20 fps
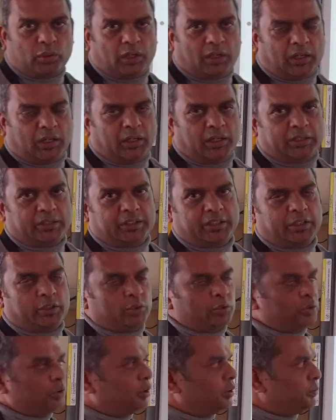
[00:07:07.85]
hard, they
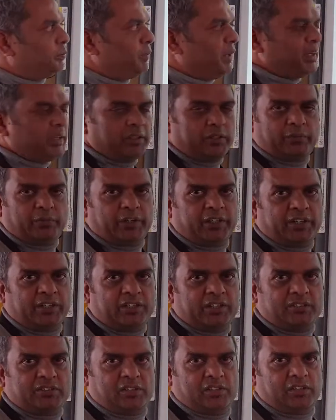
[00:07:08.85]
could not melt it very
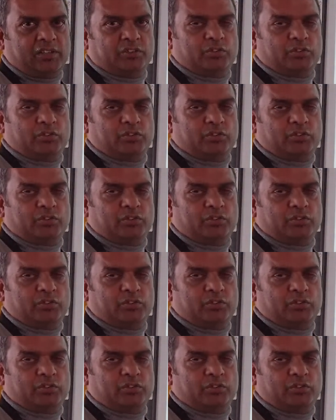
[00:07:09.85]
easily.